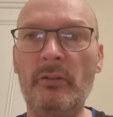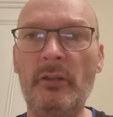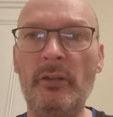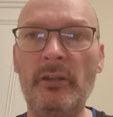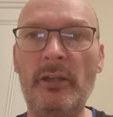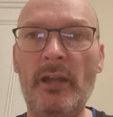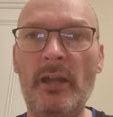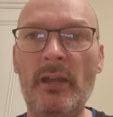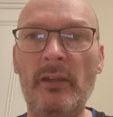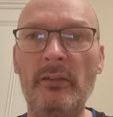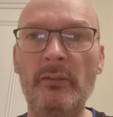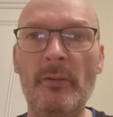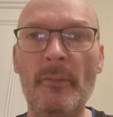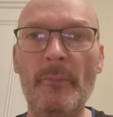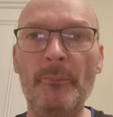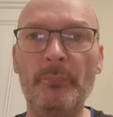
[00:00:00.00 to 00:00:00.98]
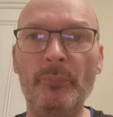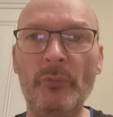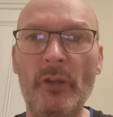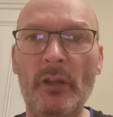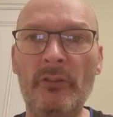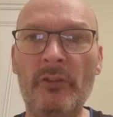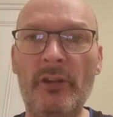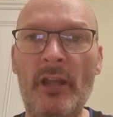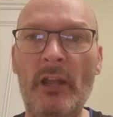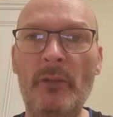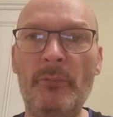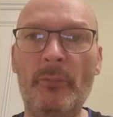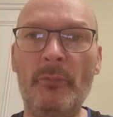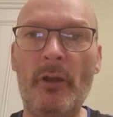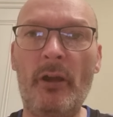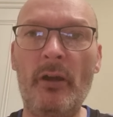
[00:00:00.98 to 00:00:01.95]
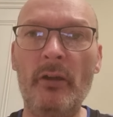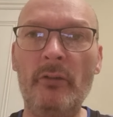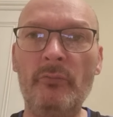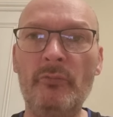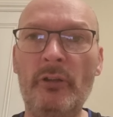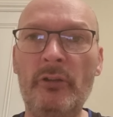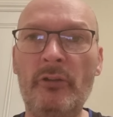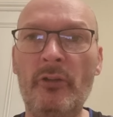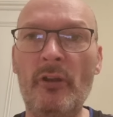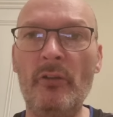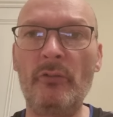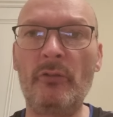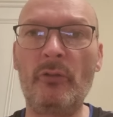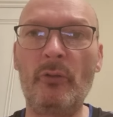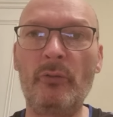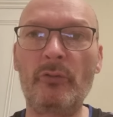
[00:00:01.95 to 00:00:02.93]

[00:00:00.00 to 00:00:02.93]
And again, It's an album that I return to